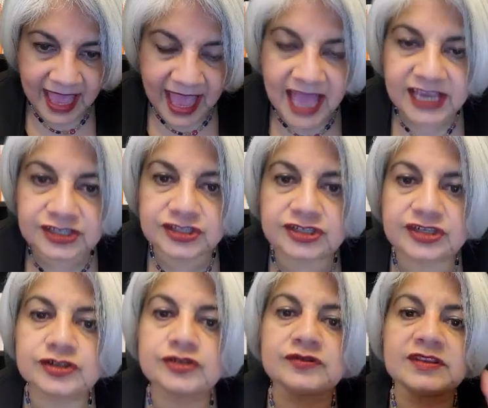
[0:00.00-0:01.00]

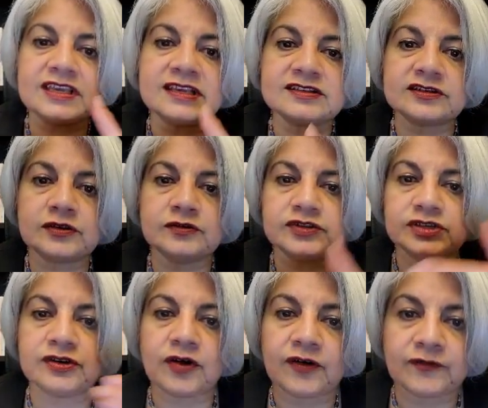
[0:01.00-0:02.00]
action to the
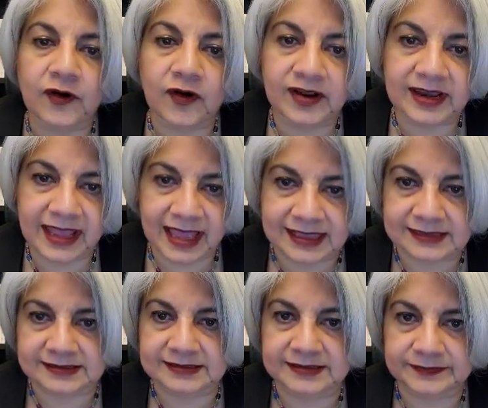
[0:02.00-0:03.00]
exclusion of all
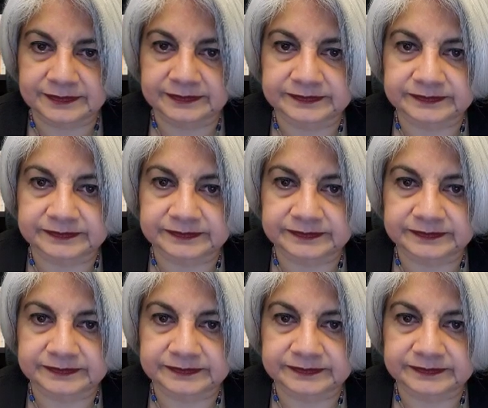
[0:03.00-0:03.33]
else.